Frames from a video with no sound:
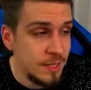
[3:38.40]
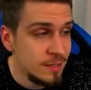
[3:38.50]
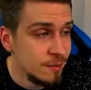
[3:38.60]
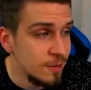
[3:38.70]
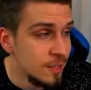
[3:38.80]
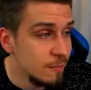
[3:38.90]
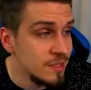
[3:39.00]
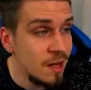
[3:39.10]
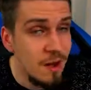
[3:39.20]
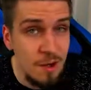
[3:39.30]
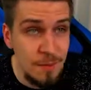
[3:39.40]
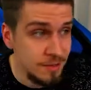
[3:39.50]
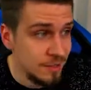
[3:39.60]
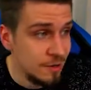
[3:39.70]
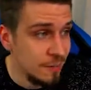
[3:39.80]
so he was
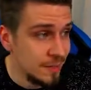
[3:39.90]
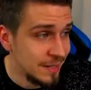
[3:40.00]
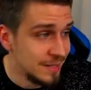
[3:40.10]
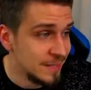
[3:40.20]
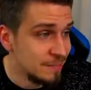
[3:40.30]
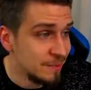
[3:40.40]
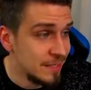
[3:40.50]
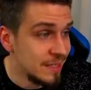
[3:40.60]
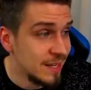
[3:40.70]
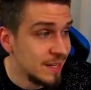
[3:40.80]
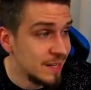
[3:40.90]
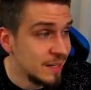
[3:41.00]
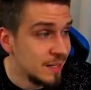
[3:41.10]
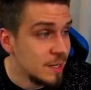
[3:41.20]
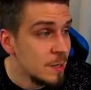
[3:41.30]
almost open at this point. And
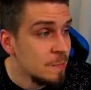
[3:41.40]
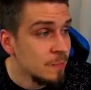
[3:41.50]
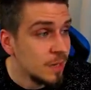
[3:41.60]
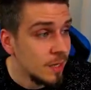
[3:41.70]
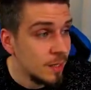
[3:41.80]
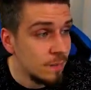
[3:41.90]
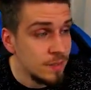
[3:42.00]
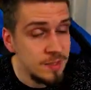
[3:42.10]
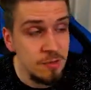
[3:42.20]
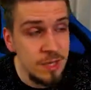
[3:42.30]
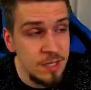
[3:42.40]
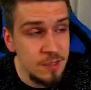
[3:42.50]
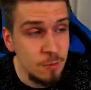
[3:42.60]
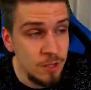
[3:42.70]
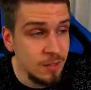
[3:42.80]
the
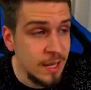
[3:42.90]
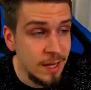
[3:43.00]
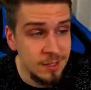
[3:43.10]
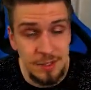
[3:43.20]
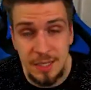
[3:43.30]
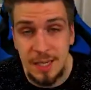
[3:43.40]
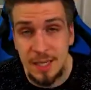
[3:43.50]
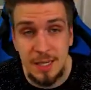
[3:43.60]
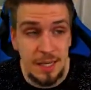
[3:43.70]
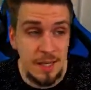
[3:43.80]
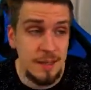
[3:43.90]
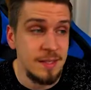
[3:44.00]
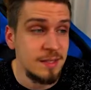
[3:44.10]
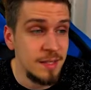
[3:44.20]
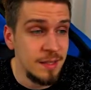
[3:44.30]
screens weren't actually hitting in
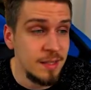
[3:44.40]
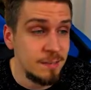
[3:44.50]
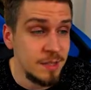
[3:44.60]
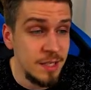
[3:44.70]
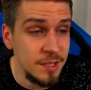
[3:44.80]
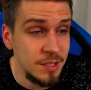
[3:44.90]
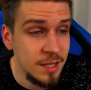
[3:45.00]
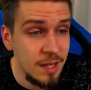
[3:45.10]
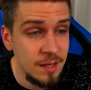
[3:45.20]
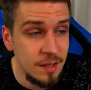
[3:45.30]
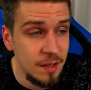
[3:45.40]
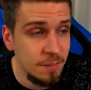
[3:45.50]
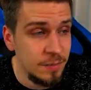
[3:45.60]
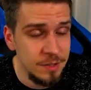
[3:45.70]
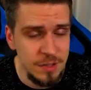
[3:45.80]
this possession, and
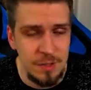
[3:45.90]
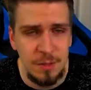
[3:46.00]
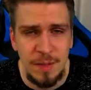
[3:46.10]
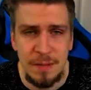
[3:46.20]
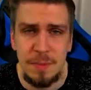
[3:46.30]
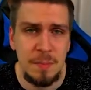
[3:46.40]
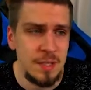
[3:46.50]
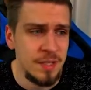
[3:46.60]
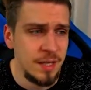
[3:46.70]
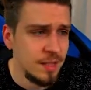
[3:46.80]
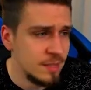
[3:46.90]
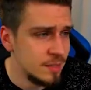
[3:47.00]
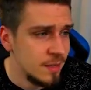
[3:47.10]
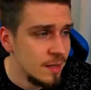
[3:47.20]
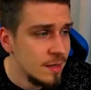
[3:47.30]
just don't mind me missing,
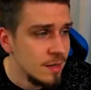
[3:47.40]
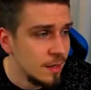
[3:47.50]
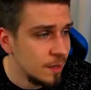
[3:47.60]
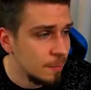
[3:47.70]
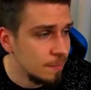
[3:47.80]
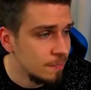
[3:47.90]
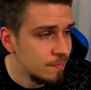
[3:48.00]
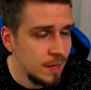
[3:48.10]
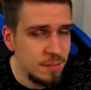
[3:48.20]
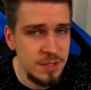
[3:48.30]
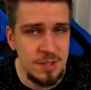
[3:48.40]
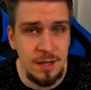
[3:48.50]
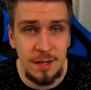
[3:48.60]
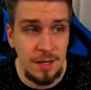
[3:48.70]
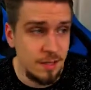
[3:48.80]
because I'm just
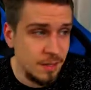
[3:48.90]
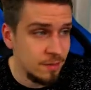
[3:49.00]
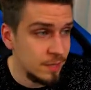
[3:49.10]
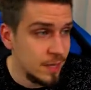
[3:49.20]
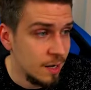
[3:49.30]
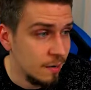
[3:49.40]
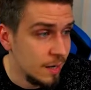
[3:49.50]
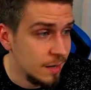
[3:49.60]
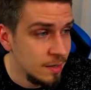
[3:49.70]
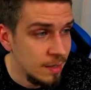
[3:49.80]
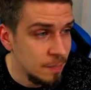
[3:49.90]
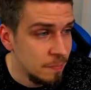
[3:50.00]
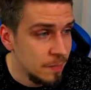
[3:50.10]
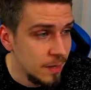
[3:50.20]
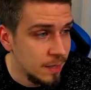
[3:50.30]
talking a lot right now, and
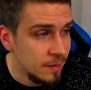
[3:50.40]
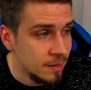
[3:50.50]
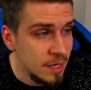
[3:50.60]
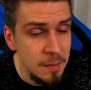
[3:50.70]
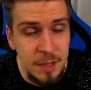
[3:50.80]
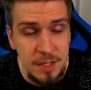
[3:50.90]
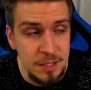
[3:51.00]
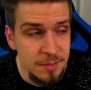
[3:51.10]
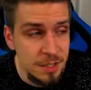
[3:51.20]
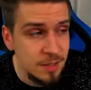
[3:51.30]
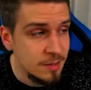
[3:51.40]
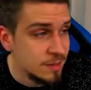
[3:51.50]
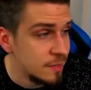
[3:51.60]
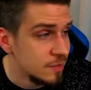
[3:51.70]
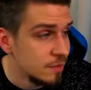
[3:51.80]
I cannot time my gem shots
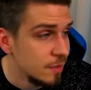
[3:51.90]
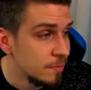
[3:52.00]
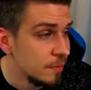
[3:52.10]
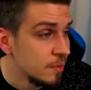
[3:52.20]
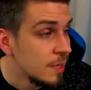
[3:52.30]
because I'm a scrub, you know.